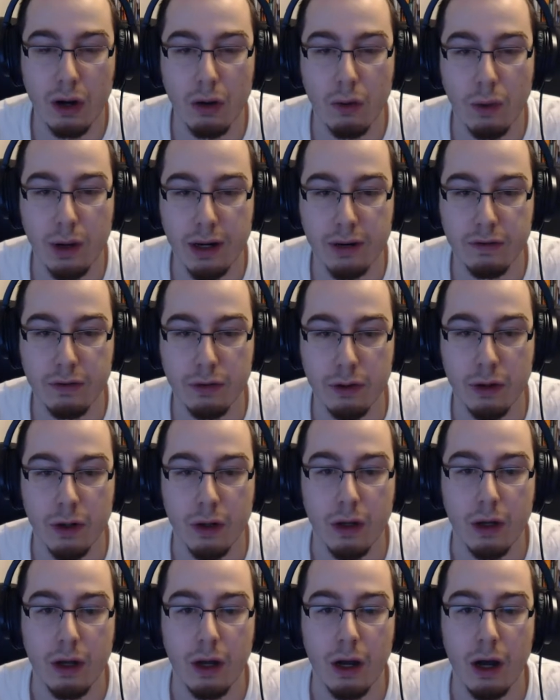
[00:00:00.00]
are or
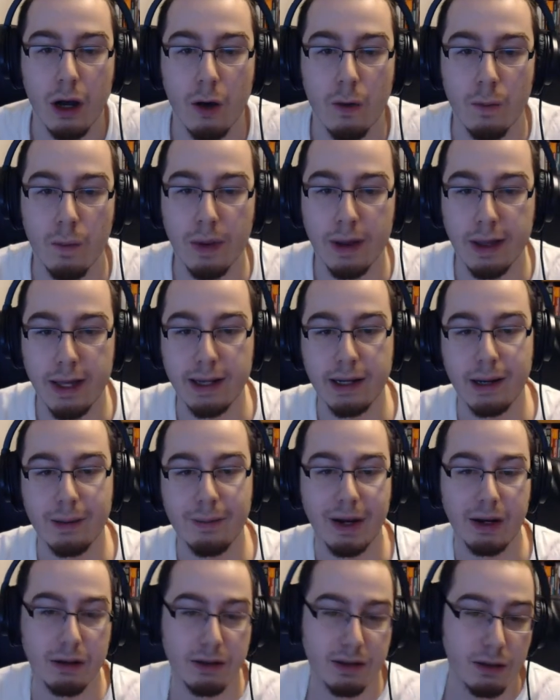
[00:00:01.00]
whatever, in
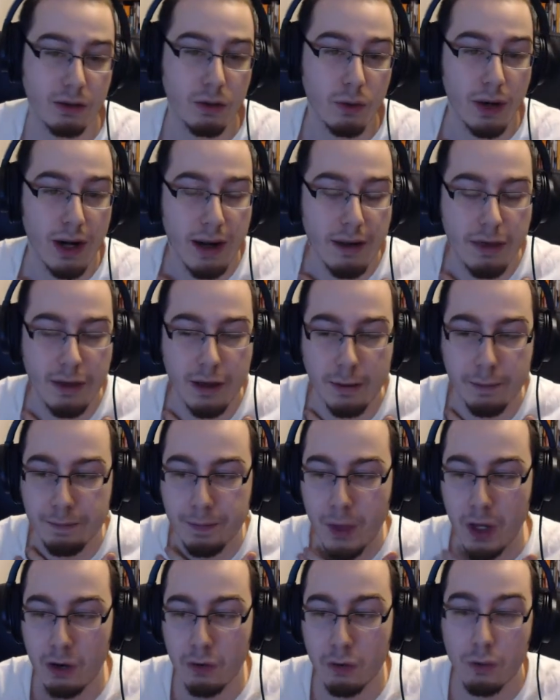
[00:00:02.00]
comparison to what I think
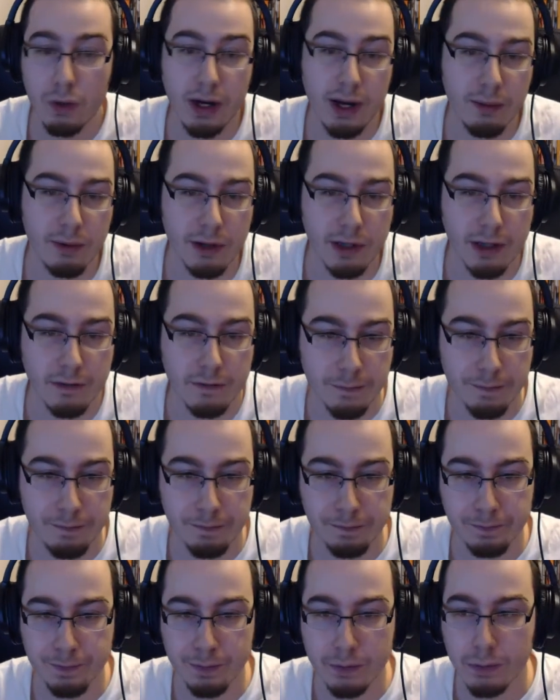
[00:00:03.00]
and what I believe.
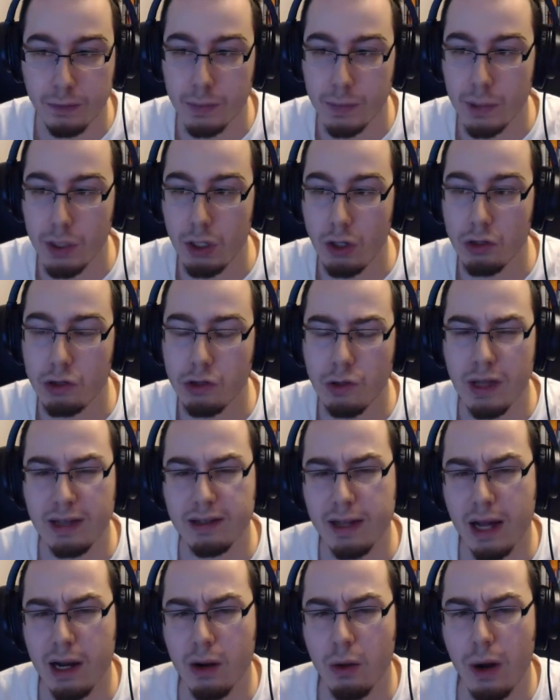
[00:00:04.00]
So
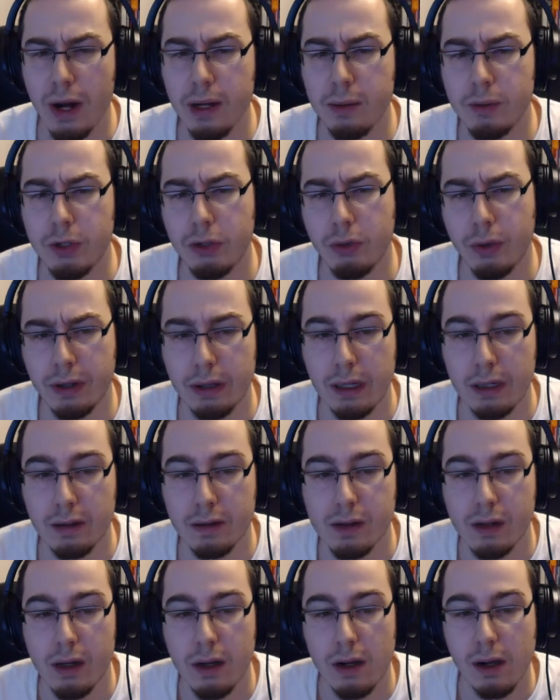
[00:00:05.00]
that's kind of why I'm doing
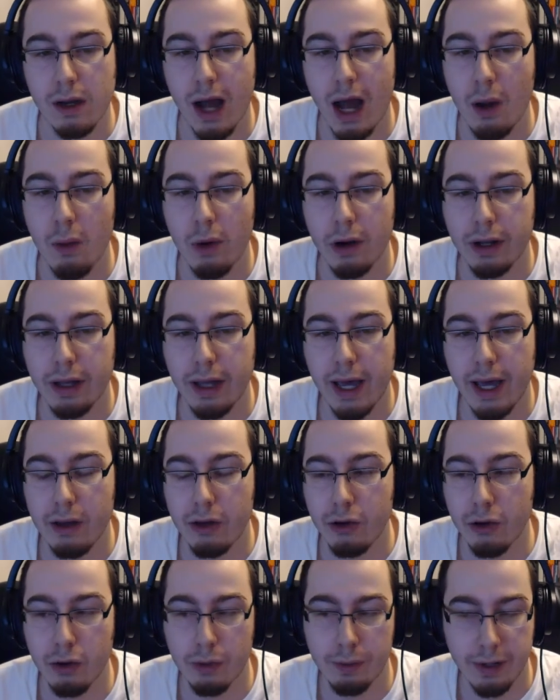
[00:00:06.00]
this. I want to
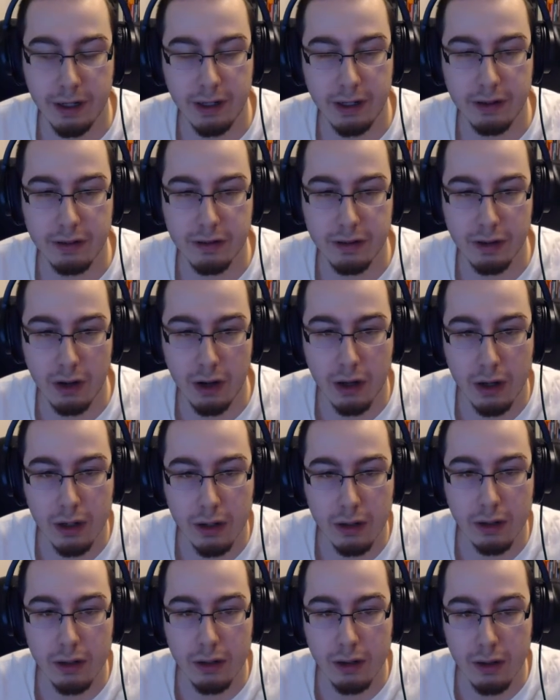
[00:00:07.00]
get your opinions
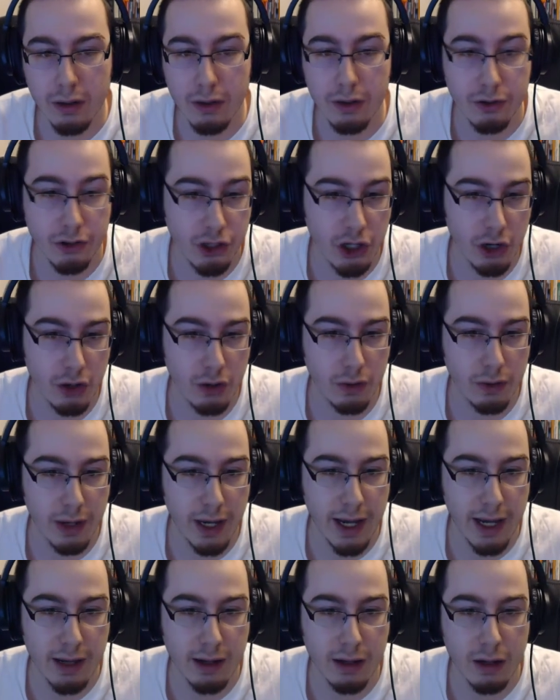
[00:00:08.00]
on the
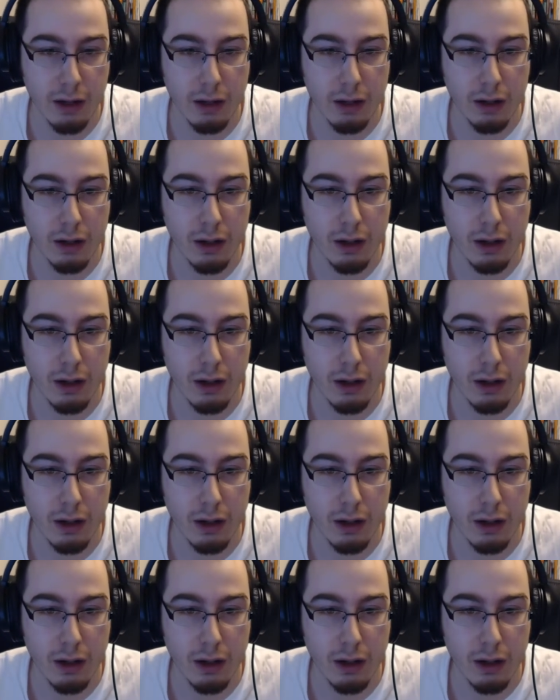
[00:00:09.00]
show and